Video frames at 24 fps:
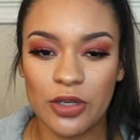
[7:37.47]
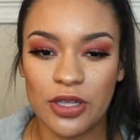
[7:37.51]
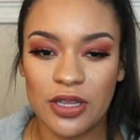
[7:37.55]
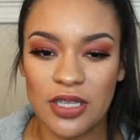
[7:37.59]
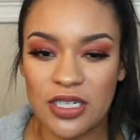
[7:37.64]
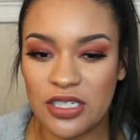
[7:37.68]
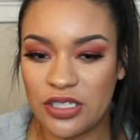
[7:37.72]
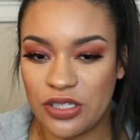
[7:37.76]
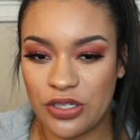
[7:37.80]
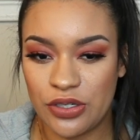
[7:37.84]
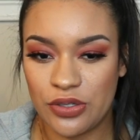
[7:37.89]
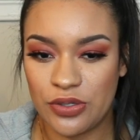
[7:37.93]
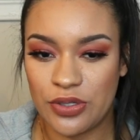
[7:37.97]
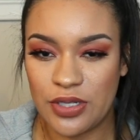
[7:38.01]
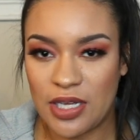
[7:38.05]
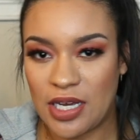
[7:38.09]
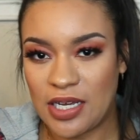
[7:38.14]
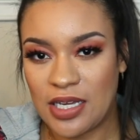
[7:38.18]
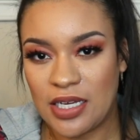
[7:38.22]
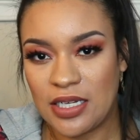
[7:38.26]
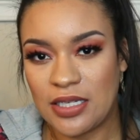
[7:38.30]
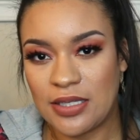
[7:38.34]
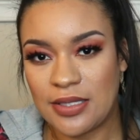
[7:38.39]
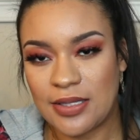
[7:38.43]
within 2
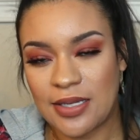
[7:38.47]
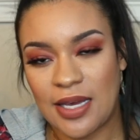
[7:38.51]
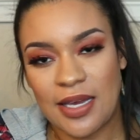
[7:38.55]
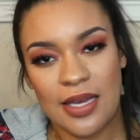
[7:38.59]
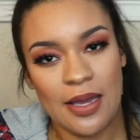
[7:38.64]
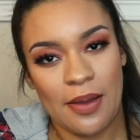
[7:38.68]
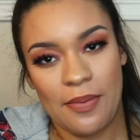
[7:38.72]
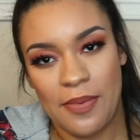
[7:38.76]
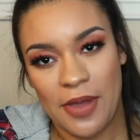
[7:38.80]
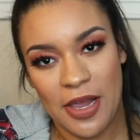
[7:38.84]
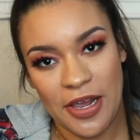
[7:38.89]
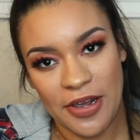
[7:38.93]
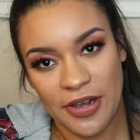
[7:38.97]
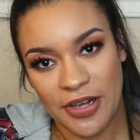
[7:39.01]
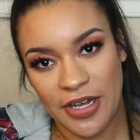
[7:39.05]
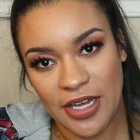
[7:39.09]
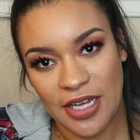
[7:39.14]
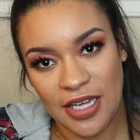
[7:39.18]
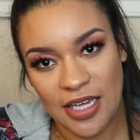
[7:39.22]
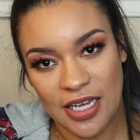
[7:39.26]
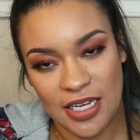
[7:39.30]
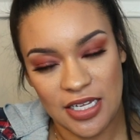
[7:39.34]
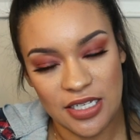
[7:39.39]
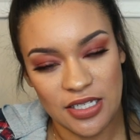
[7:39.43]
seconds, like I'm
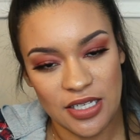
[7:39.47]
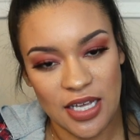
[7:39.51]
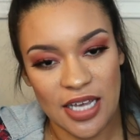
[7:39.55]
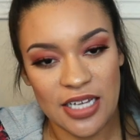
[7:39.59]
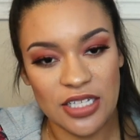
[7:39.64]
hairy again.